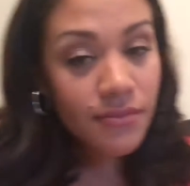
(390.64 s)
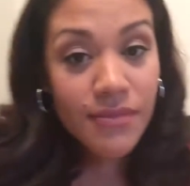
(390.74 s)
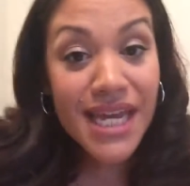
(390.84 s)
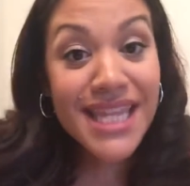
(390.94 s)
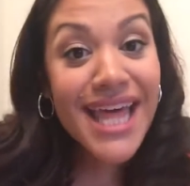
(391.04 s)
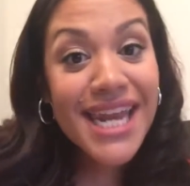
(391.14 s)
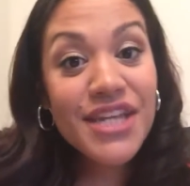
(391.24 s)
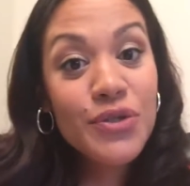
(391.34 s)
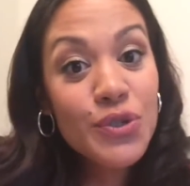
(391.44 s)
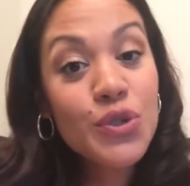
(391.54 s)
that you
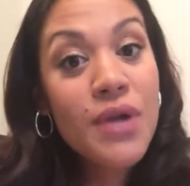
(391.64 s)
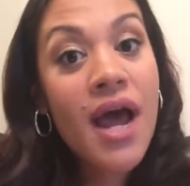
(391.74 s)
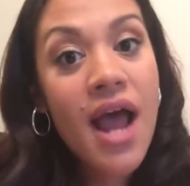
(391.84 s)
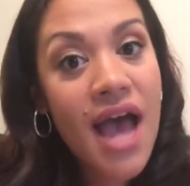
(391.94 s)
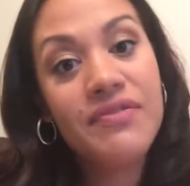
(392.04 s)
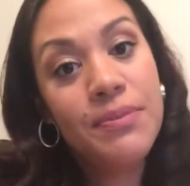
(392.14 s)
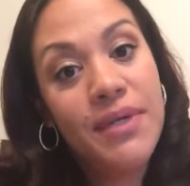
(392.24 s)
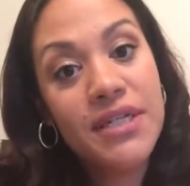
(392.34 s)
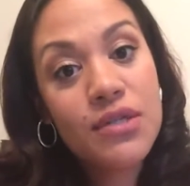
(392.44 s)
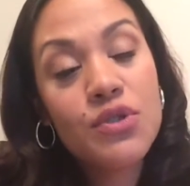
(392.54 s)
do not have to be.
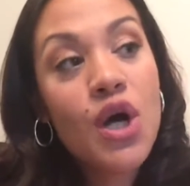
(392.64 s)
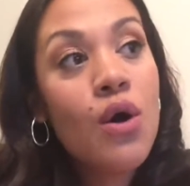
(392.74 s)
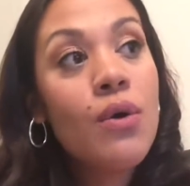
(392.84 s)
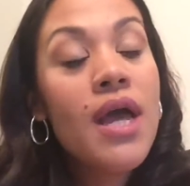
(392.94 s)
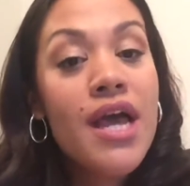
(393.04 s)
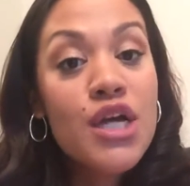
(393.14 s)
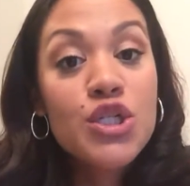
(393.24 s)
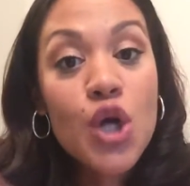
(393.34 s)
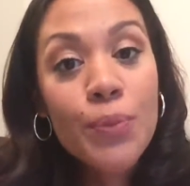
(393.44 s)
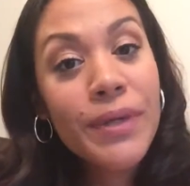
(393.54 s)
So
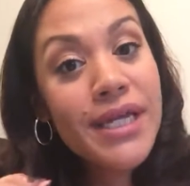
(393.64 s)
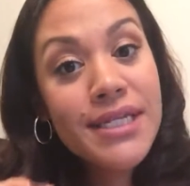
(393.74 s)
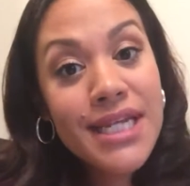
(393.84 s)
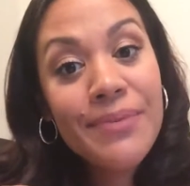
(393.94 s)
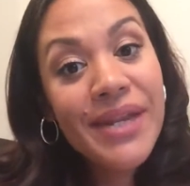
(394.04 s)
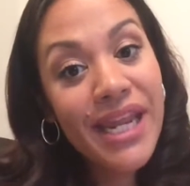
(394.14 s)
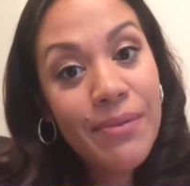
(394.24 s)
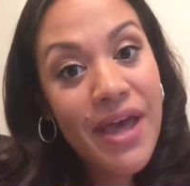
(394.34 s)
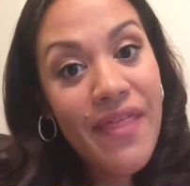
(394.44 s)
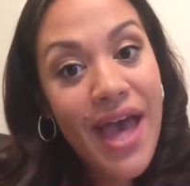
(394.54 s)
don't be intimidated by
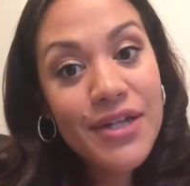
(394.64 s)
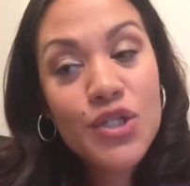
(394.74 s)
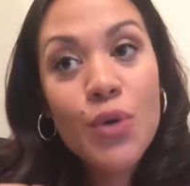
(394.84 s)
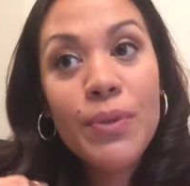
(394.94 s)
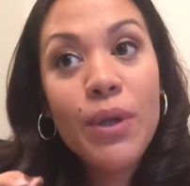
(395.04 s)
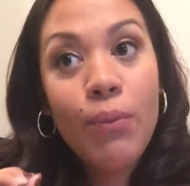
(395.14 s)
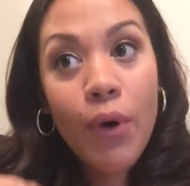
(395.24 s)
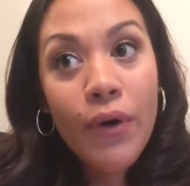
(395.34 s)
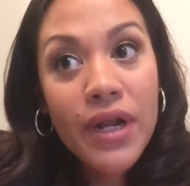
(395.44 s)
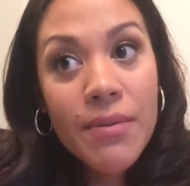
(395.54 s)
that. Don't be
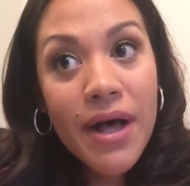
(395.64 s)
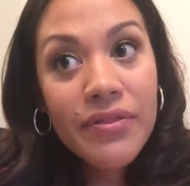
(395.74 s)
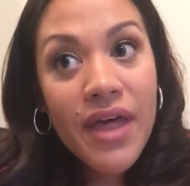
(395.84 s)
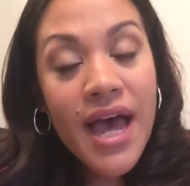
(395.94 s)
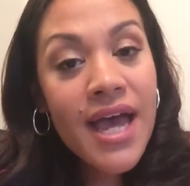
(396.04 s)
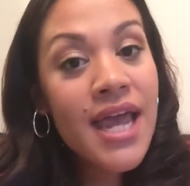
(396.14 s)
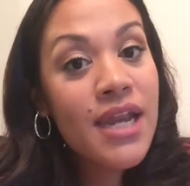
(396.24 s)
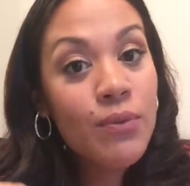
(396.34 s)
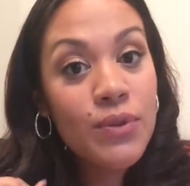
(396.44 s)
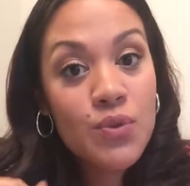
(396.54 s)
worried about that. And it
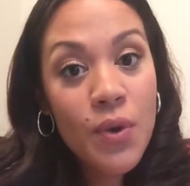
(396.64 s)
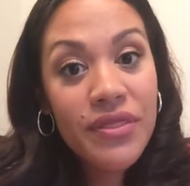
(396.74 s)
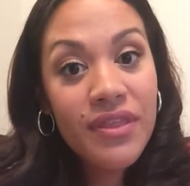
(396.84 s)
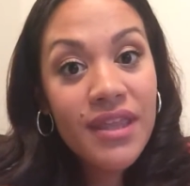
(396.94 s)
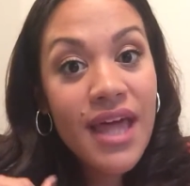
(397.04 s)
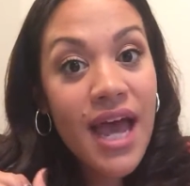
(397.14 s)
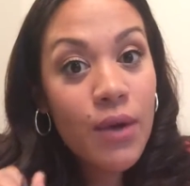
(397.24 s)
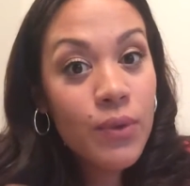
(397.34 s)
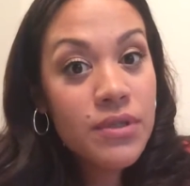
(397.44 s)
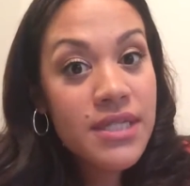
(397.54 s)
was one thing that I
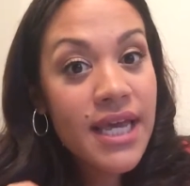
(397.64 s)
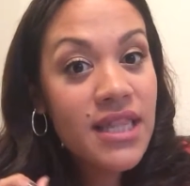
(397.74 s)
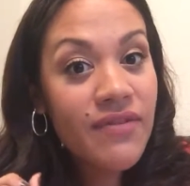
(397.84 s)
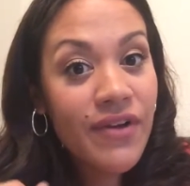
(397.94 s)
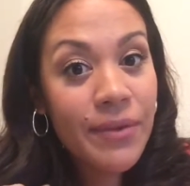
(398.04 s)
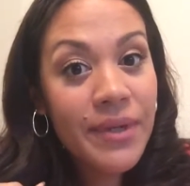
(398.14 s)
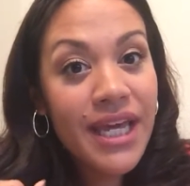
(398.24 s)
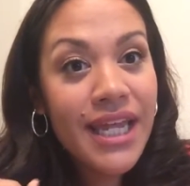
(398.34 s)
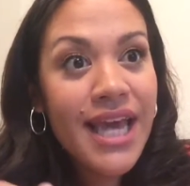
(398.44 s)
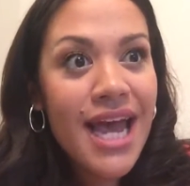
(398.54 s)
will say in the very
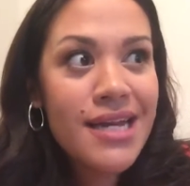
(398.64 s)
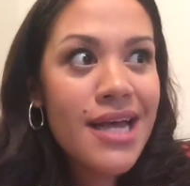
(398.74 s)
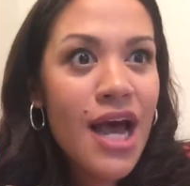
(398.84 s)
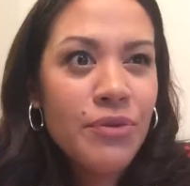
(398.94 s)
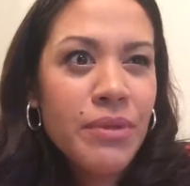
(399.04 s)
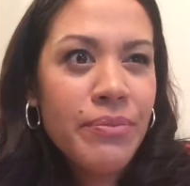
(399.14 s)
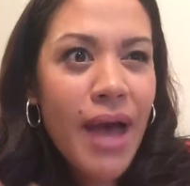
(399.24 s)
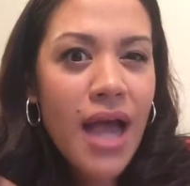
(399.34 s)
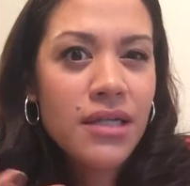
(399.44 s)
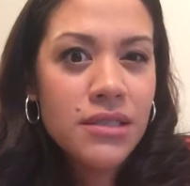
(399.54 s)
beginning kind of held me back
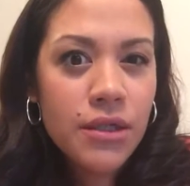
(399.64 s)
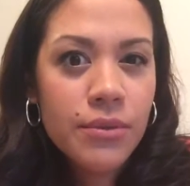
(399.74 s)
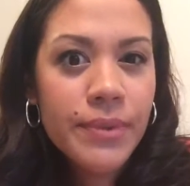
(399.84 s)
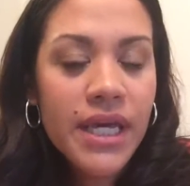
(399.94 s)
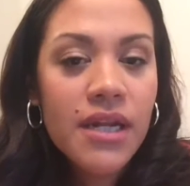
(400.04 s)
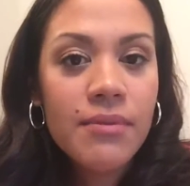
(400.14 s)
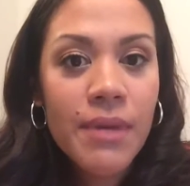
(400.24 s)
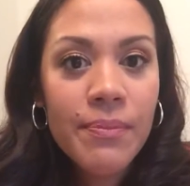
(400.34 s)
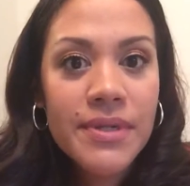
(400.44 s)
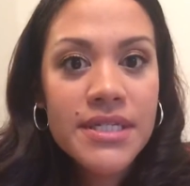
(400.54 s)
a little bit in my
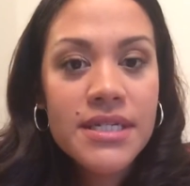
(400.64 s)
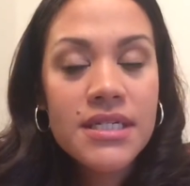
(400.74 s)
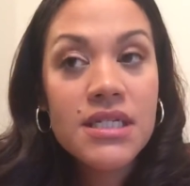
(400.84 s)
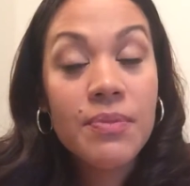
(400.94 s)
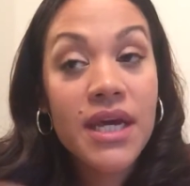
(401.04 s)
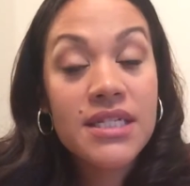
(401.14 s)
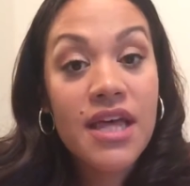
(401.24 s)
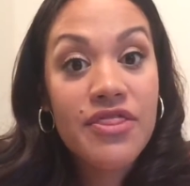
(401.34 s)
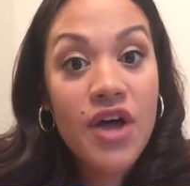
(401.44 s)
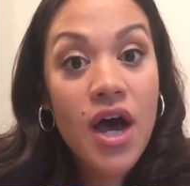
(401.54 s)
business, is because I
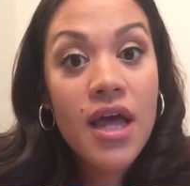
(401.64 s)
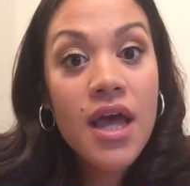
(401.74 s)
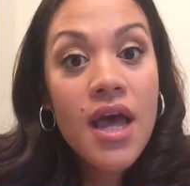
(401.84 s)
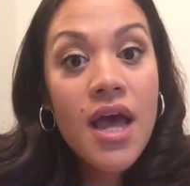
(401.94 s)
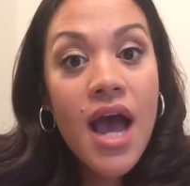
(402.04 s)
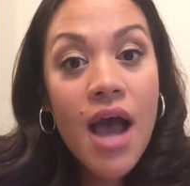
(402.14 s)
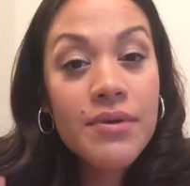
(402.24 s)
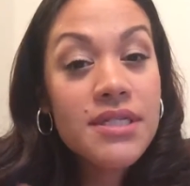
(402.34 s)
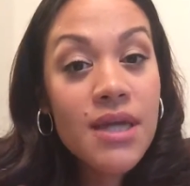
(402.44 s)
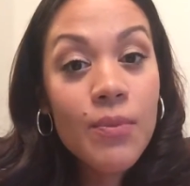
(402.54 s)
thought I was
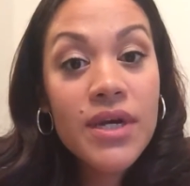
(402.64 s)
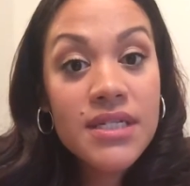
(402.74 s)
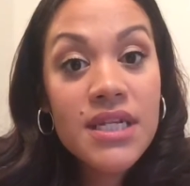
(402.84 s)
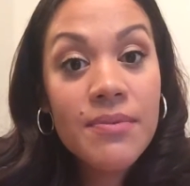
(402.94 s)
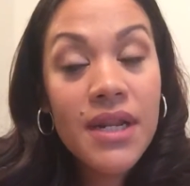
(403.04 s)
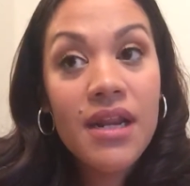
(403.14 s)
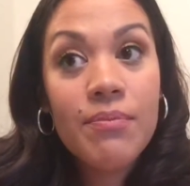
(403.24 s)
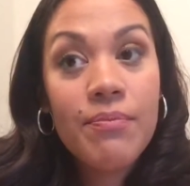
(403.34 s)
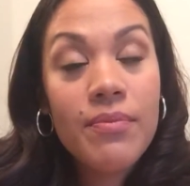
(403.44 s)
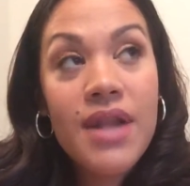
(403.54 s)
somewhat intimidated.
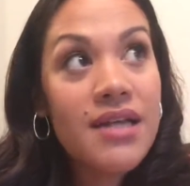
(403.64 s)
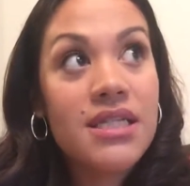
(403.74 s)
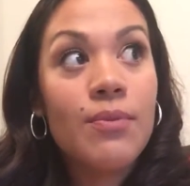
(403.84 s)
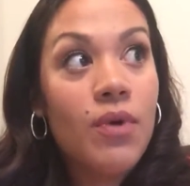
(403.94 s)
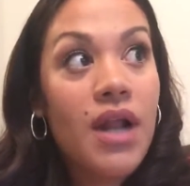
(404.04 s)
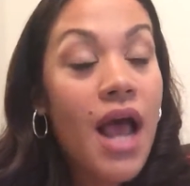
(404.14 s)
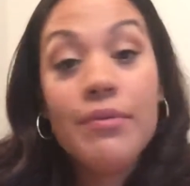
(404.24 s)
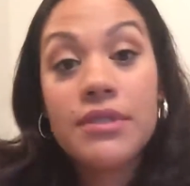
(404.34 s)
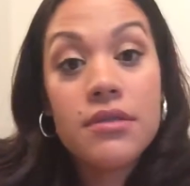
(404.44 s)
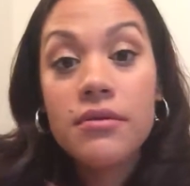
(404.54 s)
Not somewhat. I
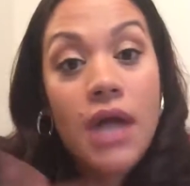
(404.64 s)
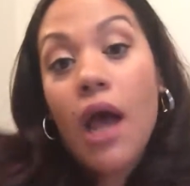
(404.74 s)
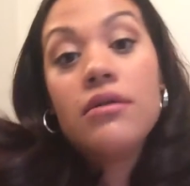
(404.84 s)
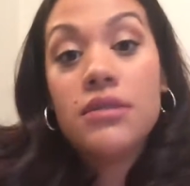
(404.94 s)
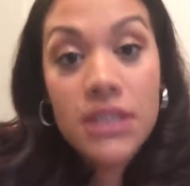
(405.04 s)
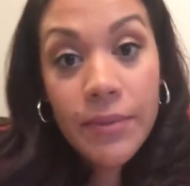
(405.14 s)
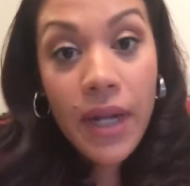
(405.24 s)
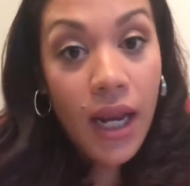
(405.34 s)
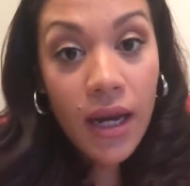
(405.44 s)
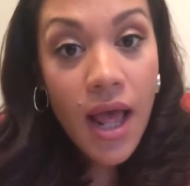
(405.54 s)
was intimidated.